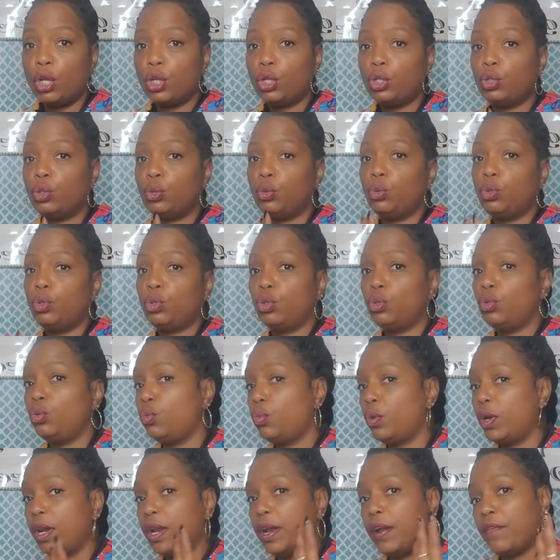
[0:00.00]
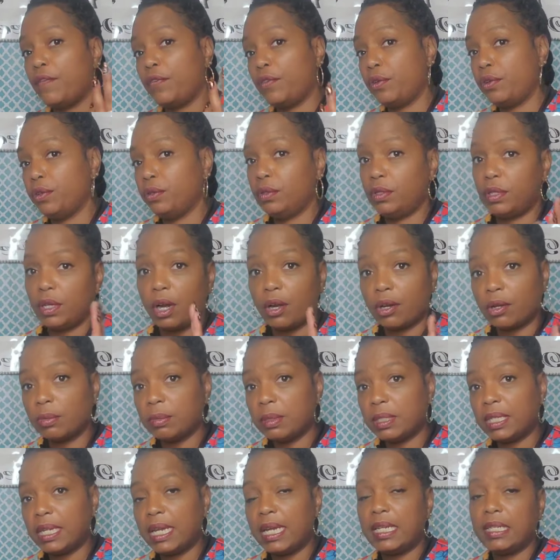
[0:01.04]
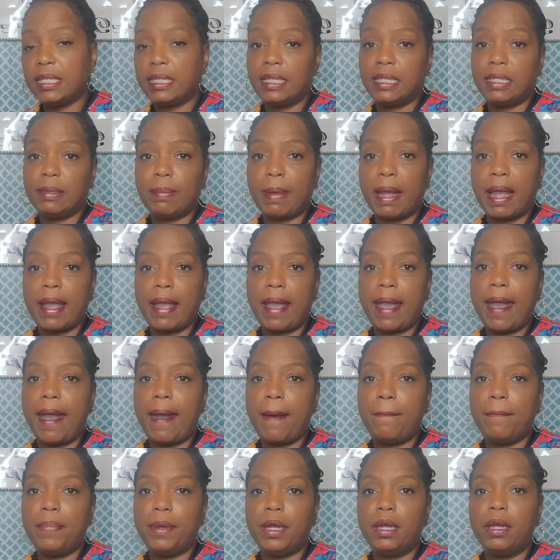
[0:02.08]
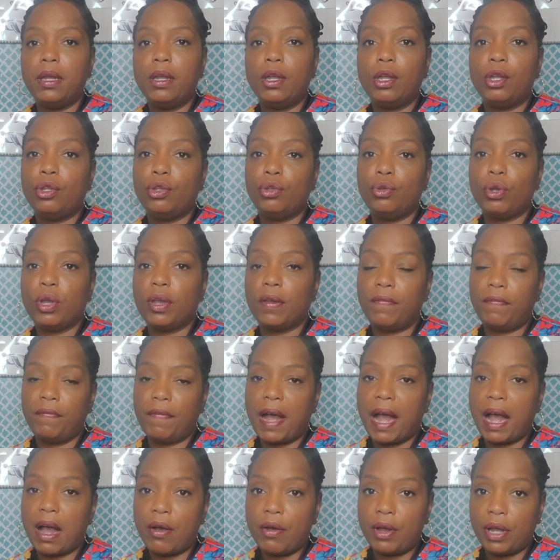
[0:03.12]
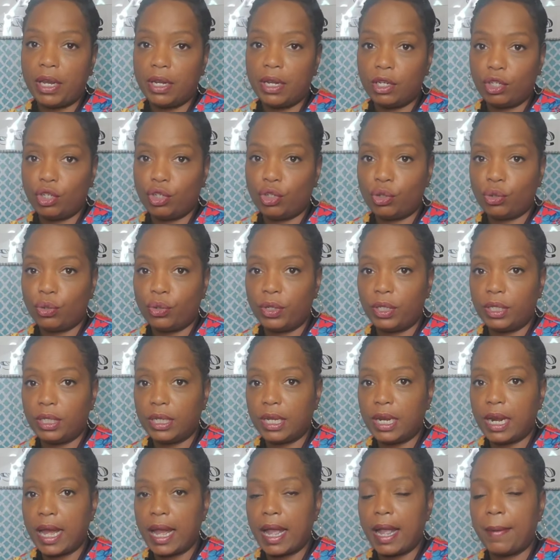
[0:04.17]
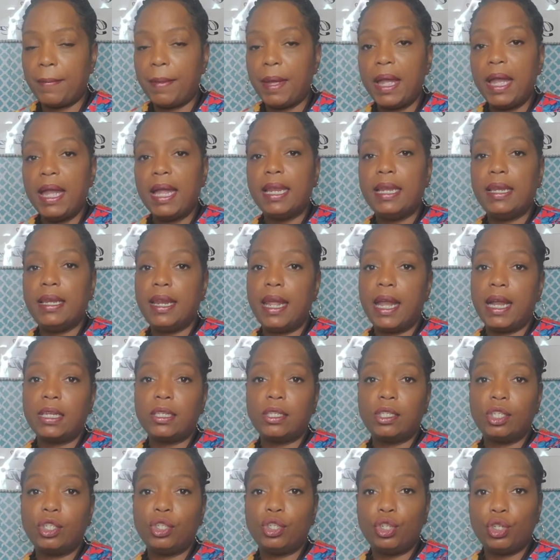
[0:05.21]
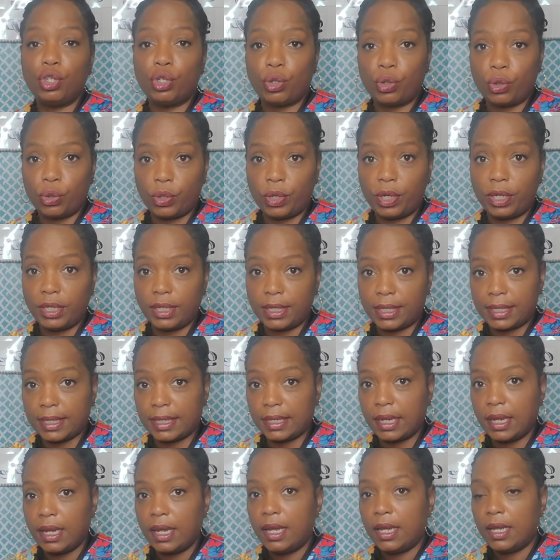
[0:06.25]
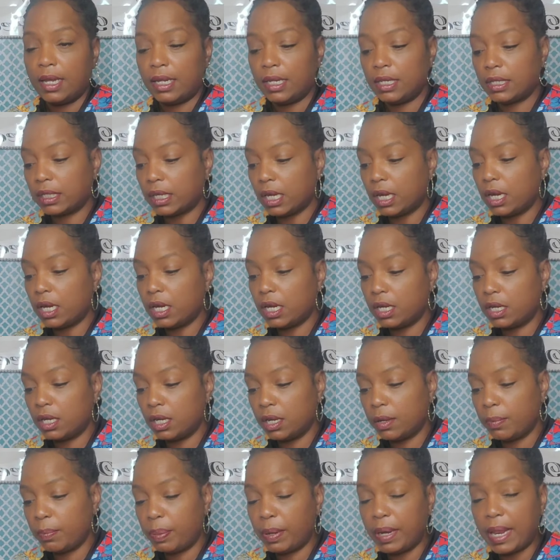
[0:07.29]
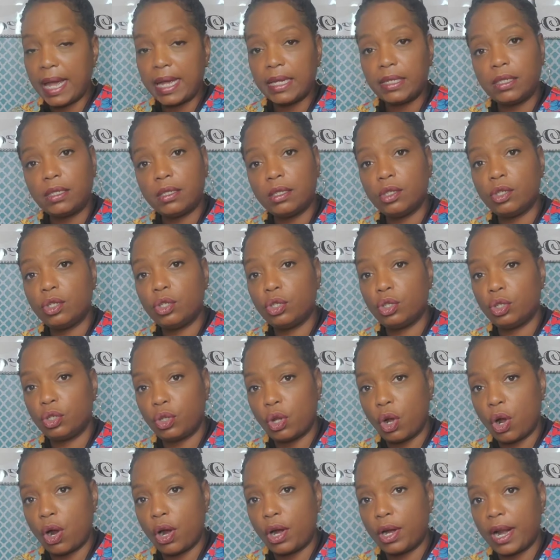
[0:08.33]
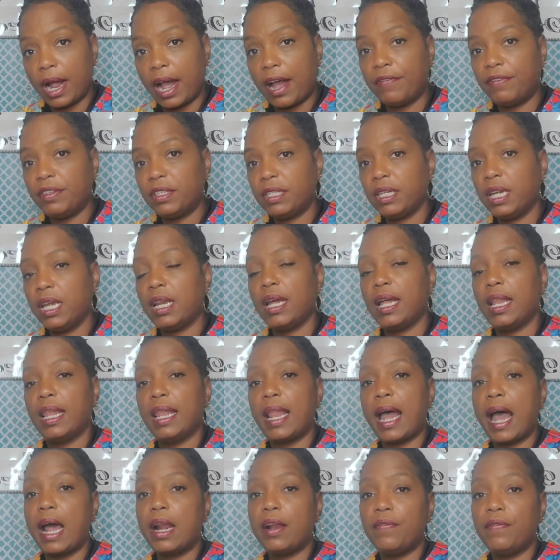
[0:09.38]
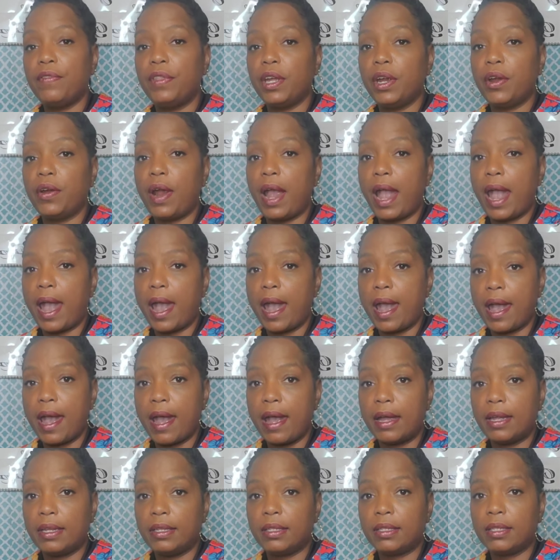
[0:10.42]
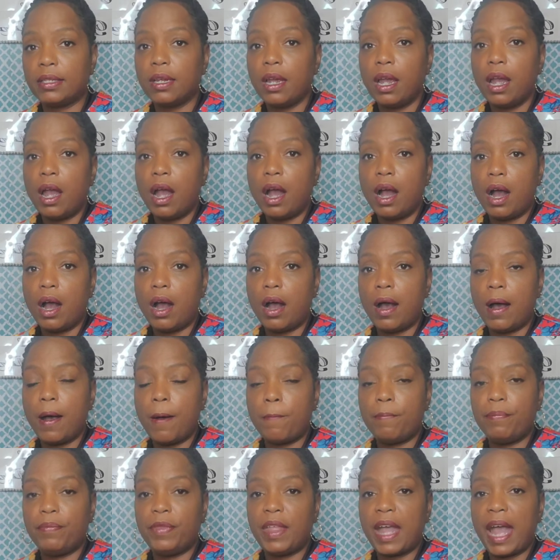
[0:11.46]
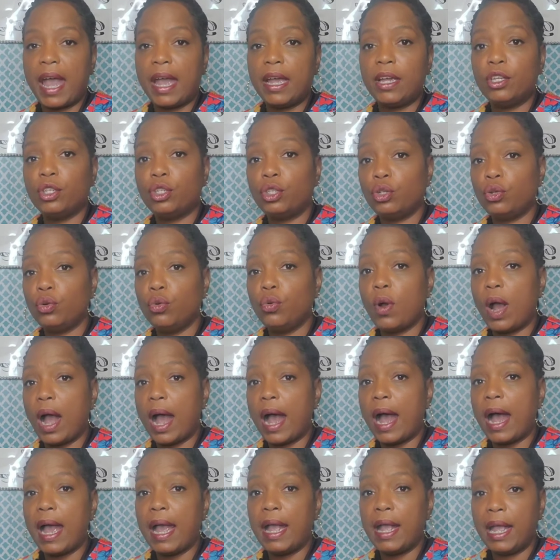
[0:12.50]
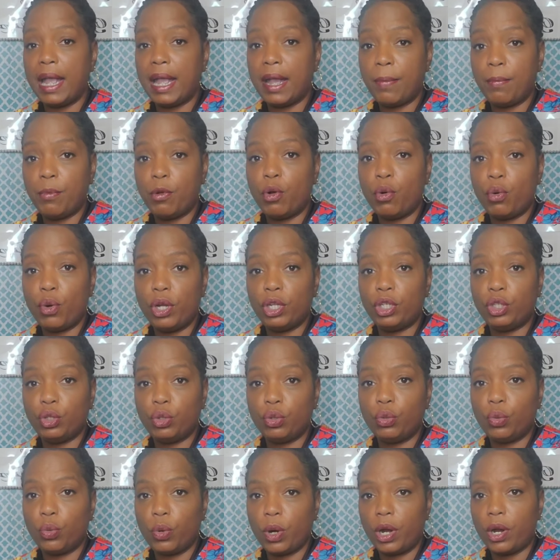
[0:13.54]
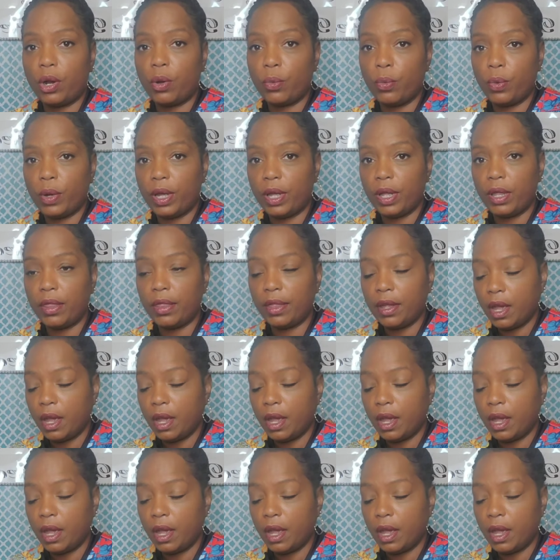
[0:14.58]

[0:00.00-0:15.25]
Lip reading: due to whatever circumstances may happen, you can file an insurance claim. Next Insurance is a good place to start. I've seen a lot of their ads. That is who I am going to work with